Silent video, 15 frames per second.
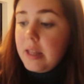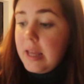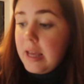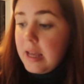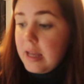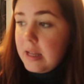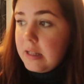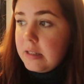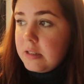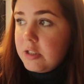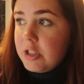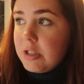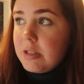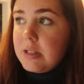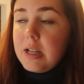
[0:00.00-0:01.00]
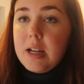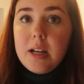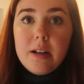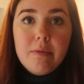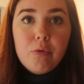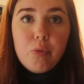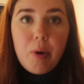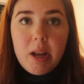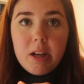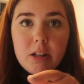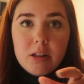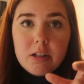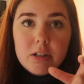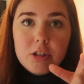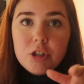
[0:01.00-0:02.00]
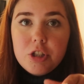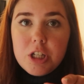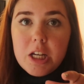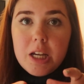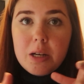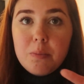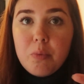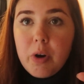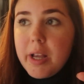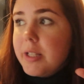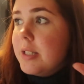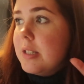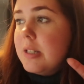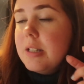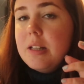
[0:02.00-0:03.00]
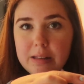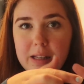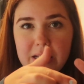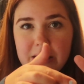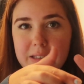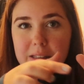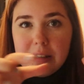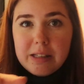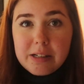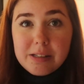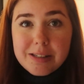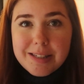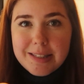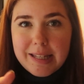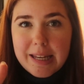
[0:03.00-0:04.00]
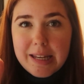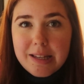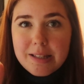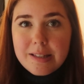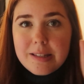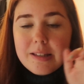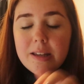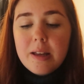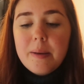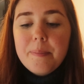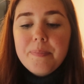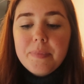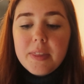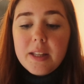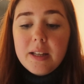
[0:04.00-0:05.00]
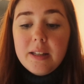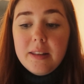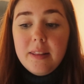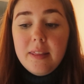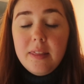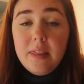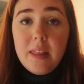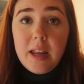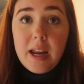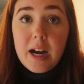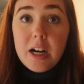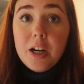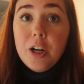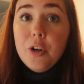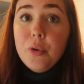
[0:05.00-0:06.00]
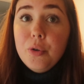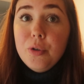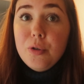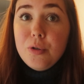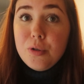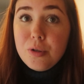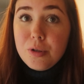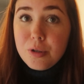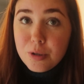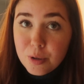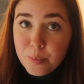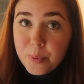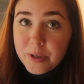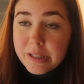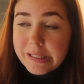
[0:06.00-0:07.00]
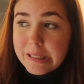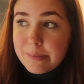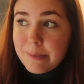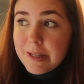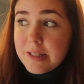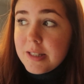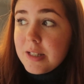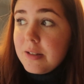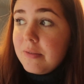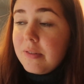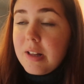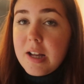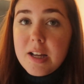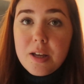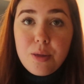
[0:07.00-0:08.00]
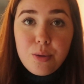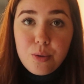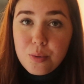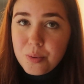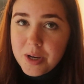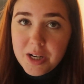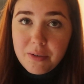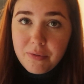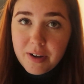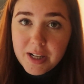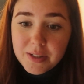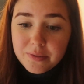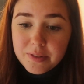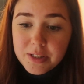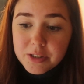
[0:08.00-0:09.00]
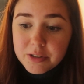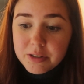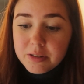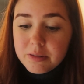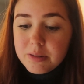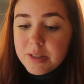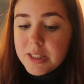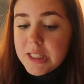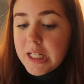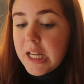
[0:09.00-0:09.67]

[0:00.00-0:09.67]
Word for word: and just like regular chicken breasts, like the little steaks, they are super expensive, like 25 euros.